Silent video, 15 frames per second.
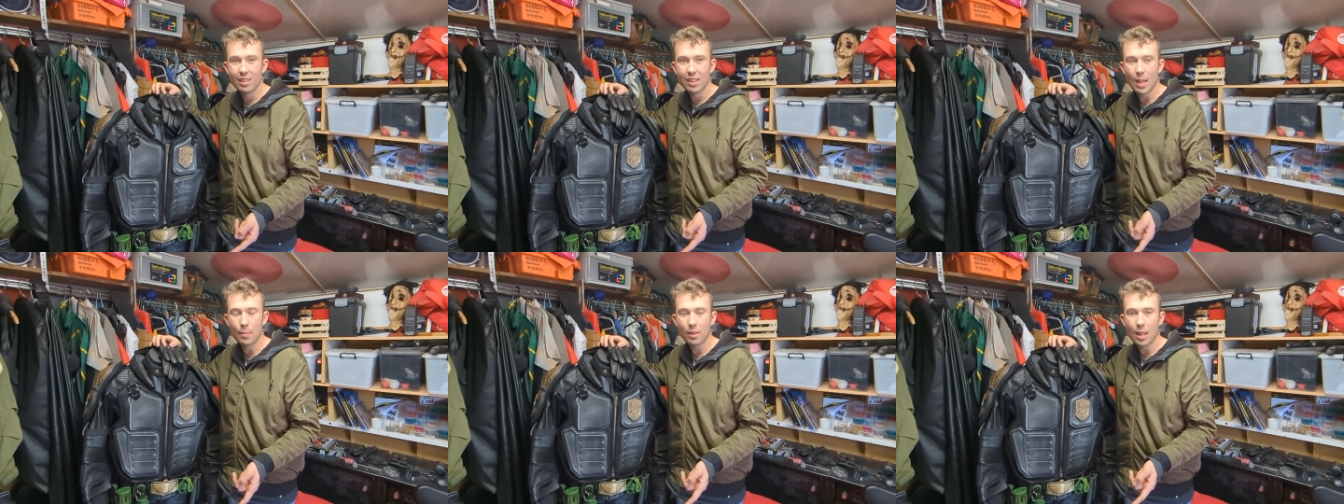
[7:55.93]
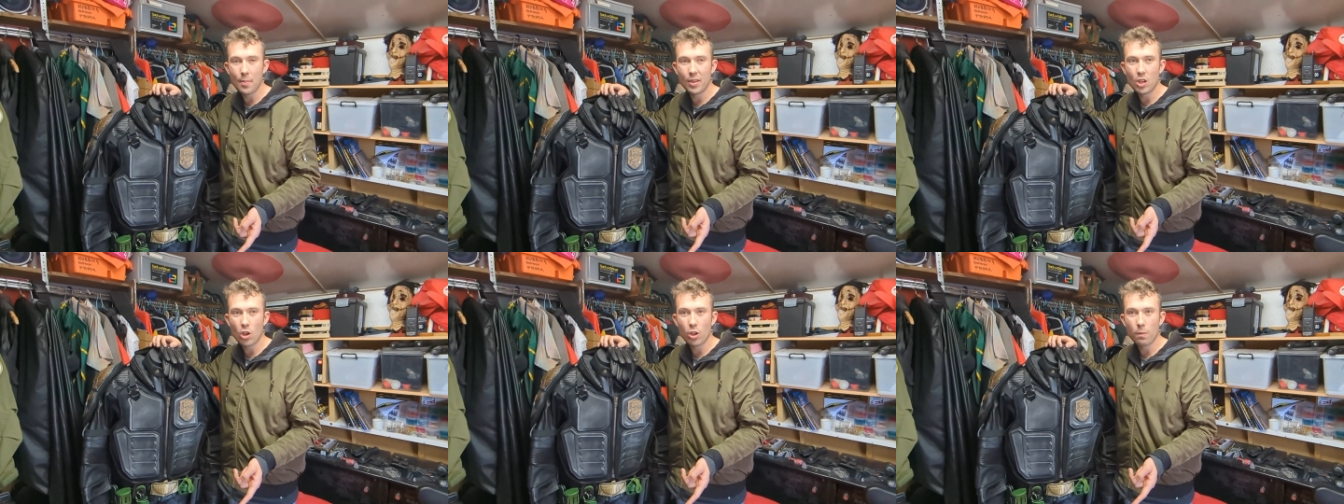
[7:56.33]
Let
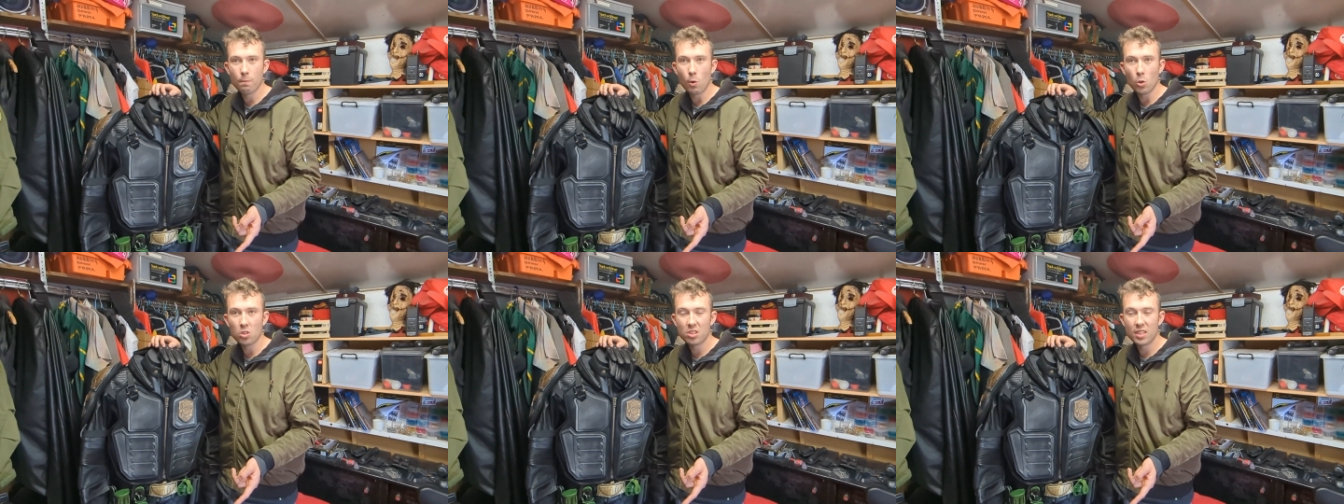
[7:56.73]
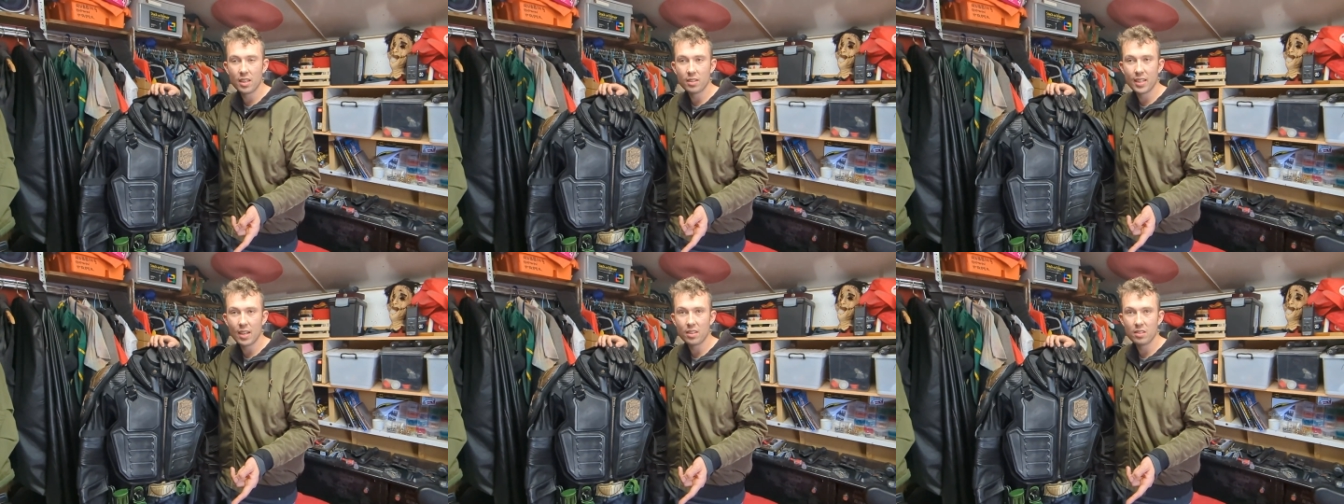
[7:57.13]
me know your thoughts
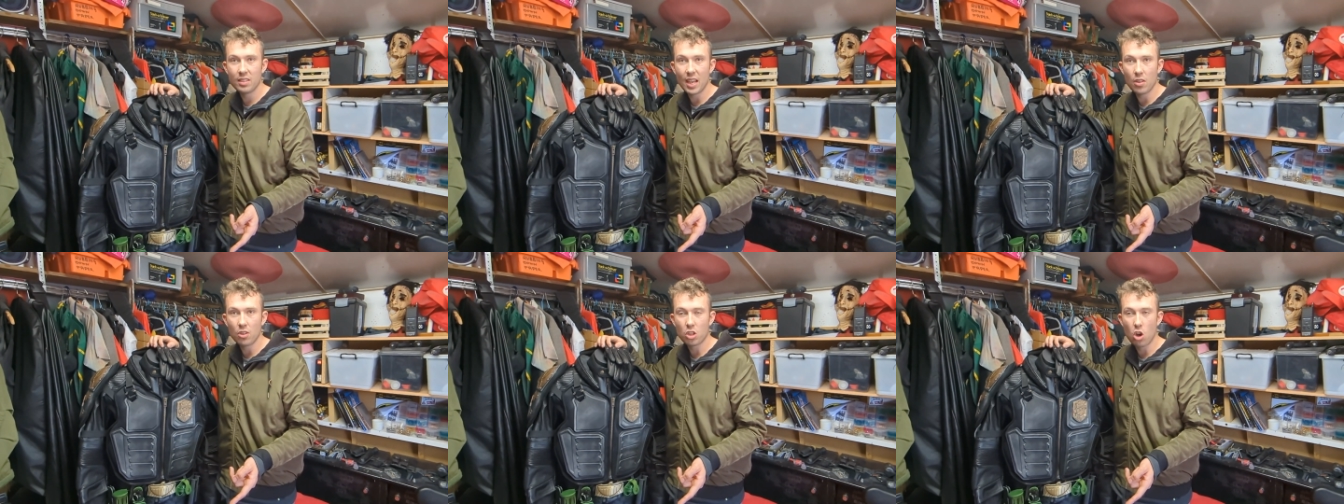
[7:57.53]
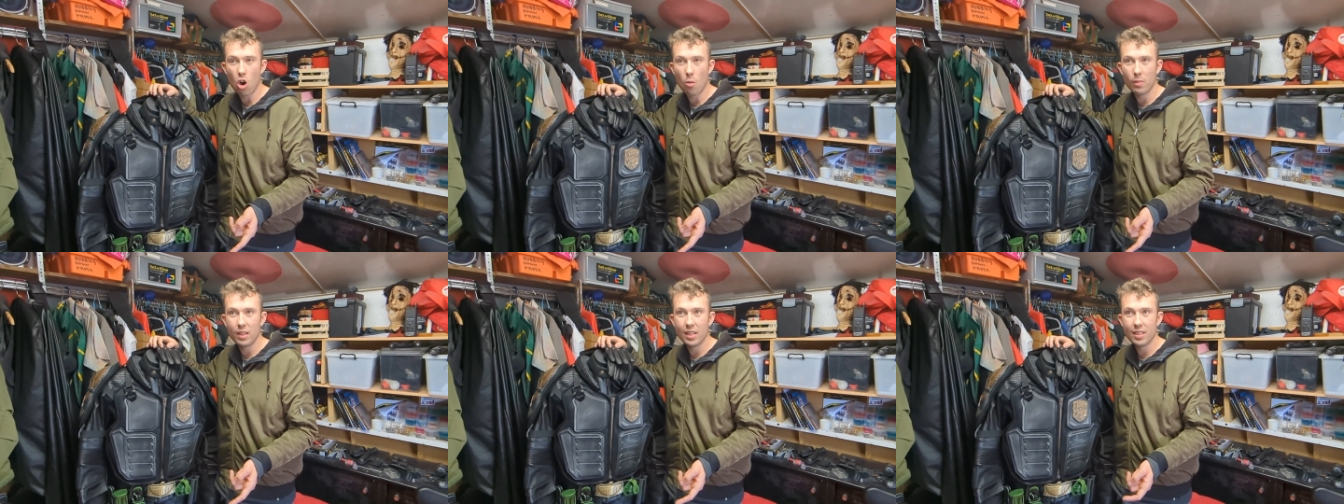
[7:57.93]
down in the
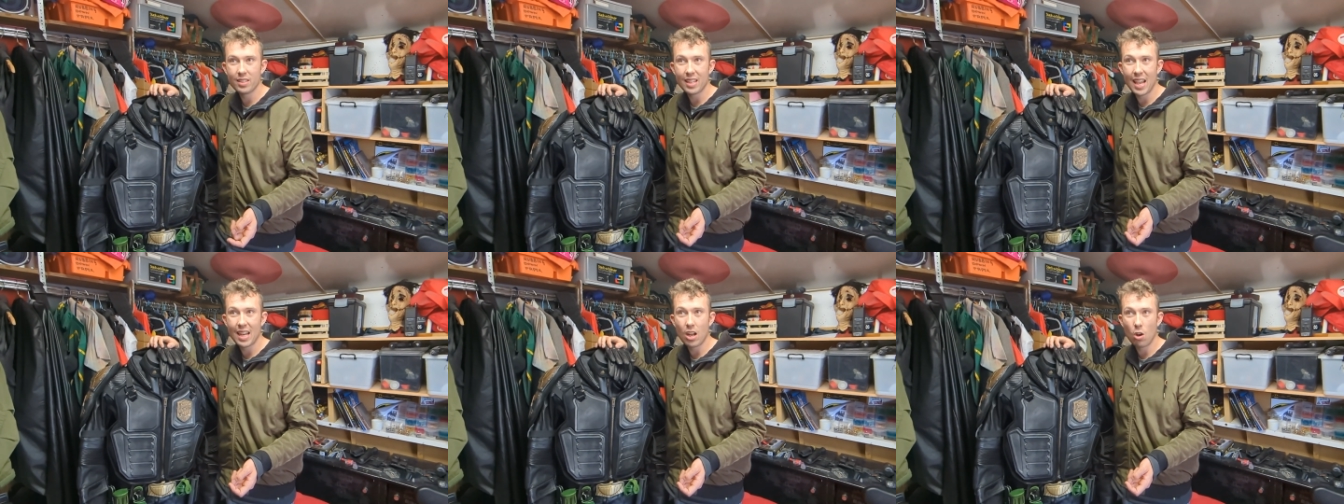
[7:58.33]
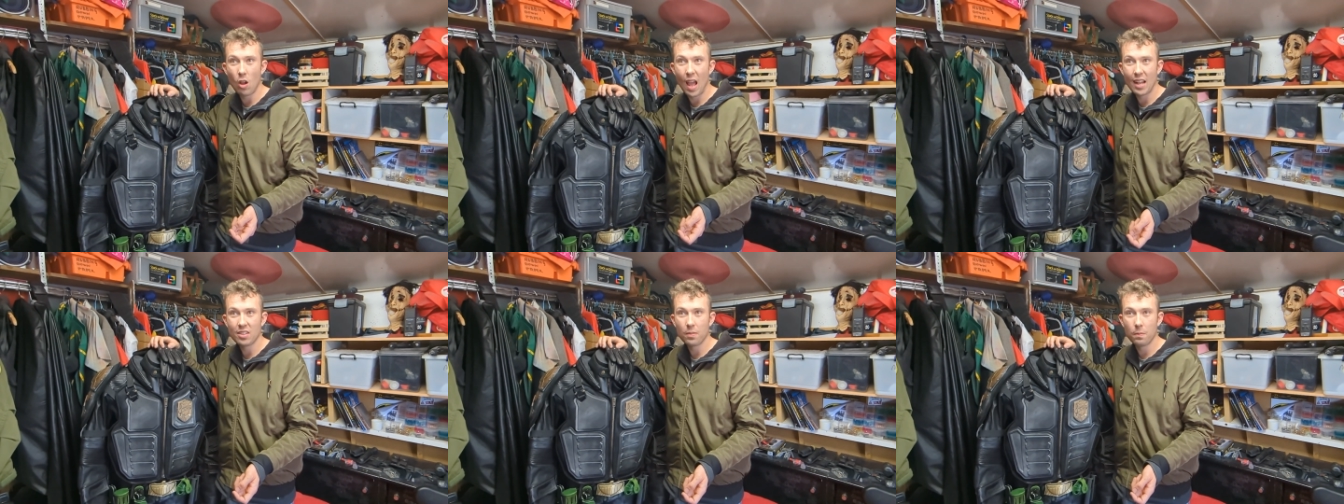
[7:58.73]
comments, and I'll
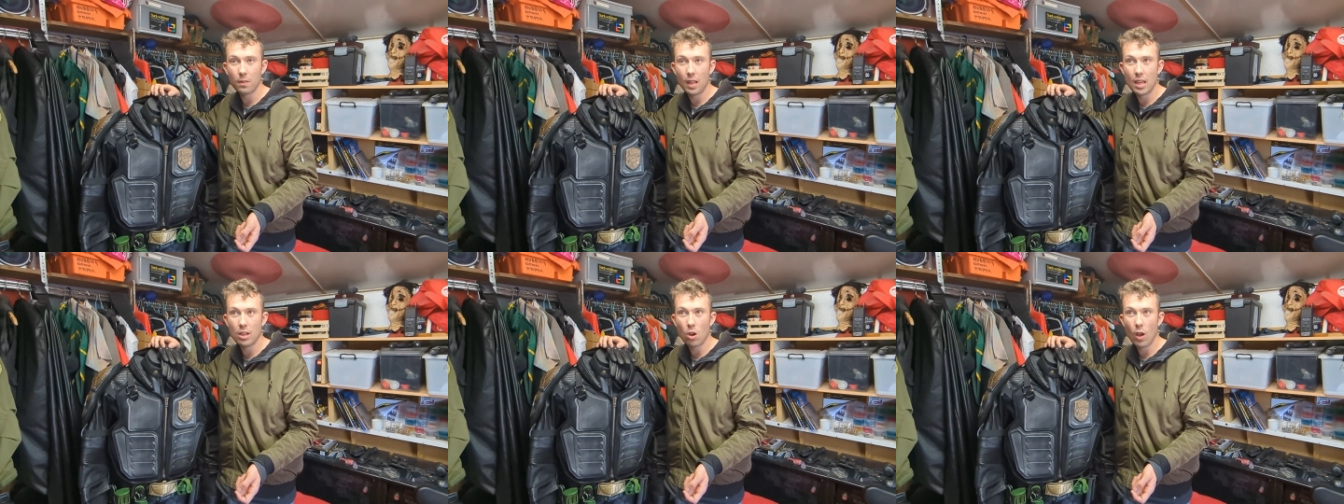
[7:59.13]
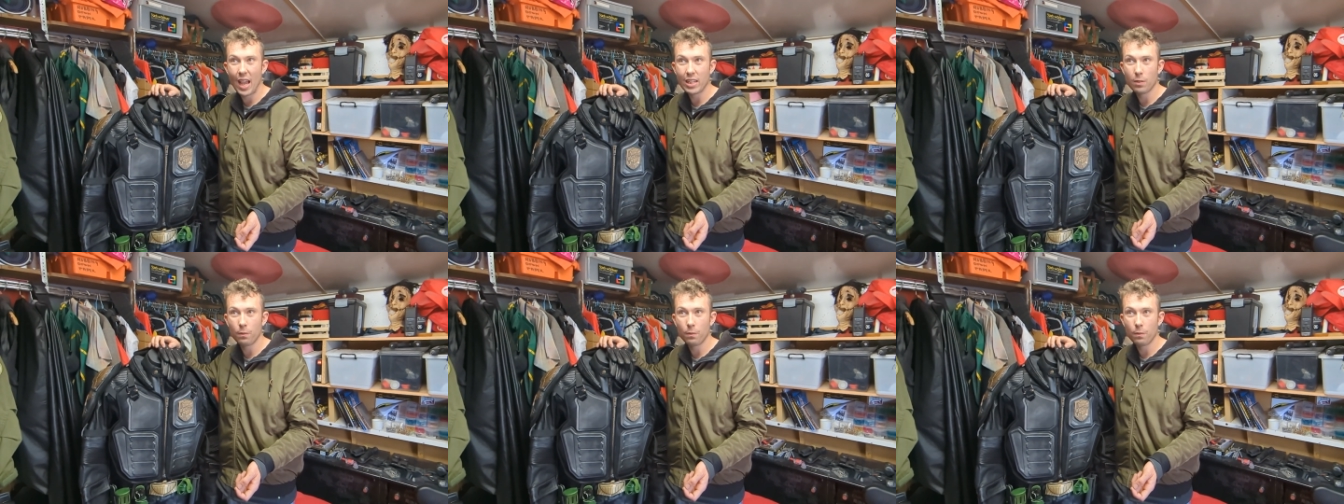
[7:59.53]
have to